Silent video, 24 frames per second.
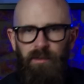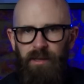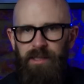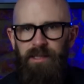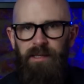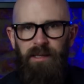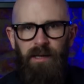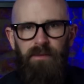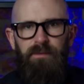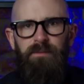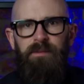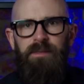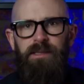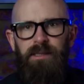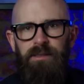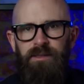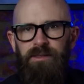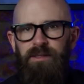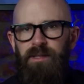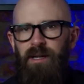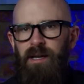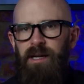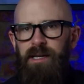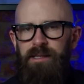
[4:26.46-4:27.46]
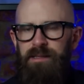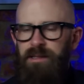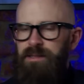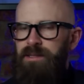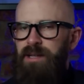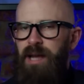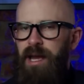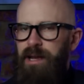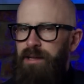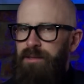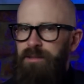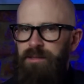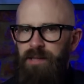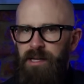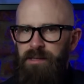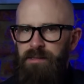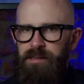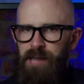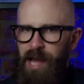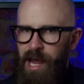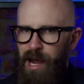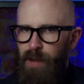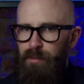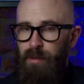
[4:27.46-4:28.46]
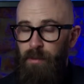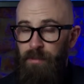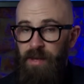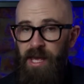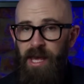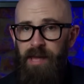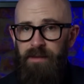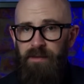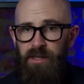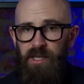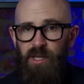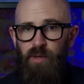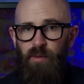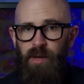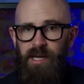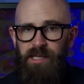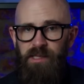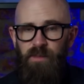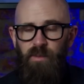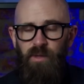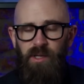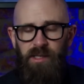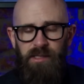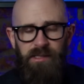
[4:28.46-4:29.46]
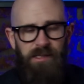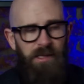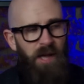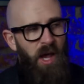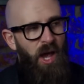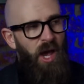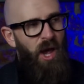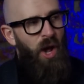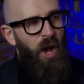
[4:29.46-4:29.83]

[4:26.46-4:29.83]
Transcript: When the government tried to check just how prepared the US was,